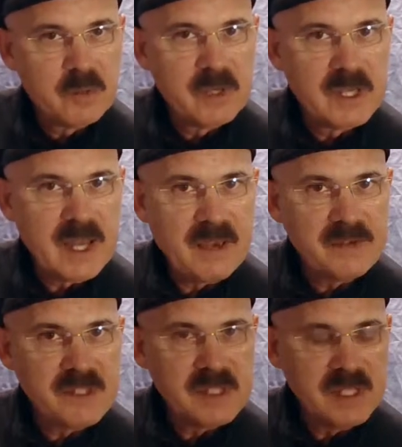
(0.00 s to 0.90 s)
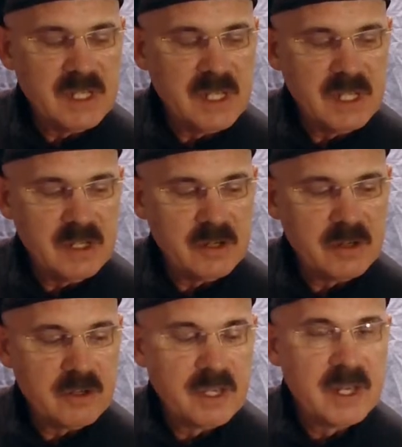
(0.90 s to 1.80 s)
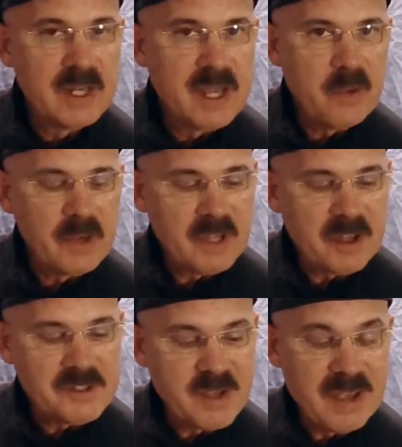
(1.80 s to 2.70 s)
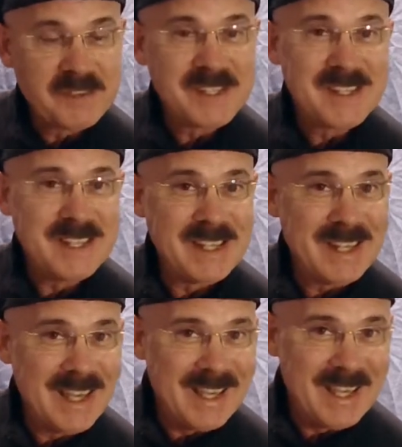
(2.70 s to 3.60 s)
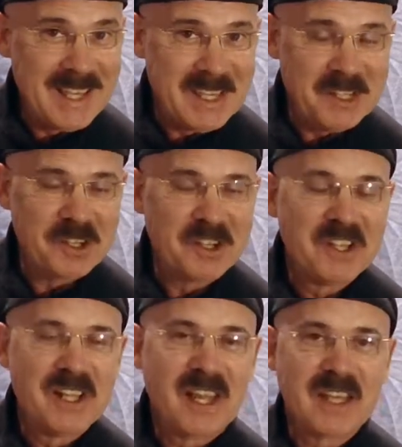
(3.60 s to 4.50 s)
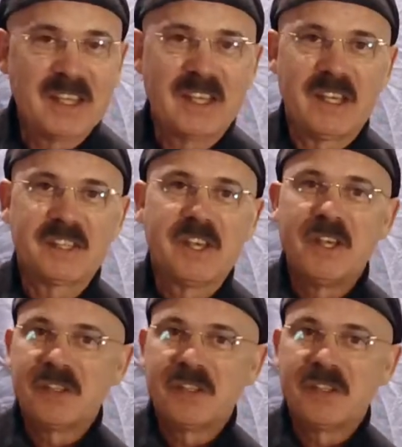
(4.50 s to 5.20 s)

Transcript: We could have C here. Now we could also have C here, like this.